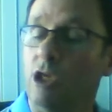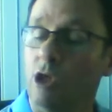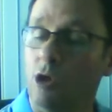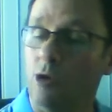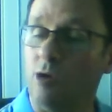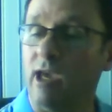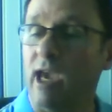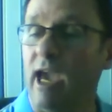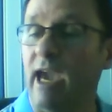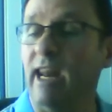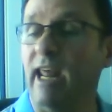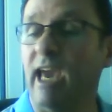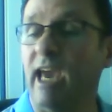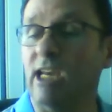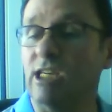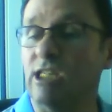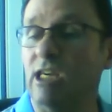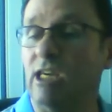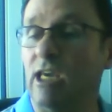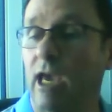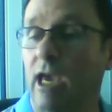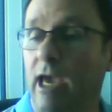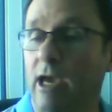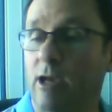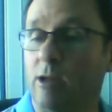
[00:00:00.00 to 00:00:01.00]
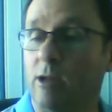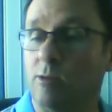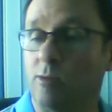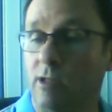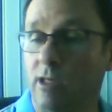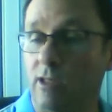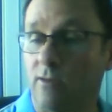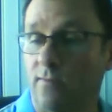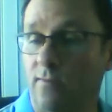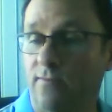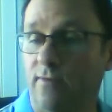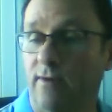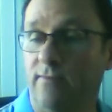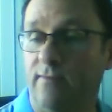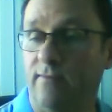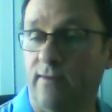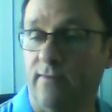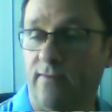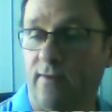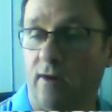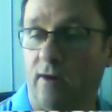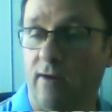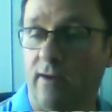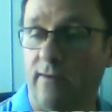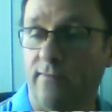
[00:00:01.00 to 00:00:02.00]
You can actually get equity release from
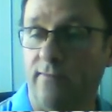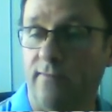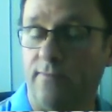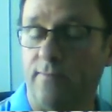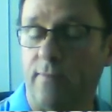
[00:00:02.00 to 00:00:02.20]
55.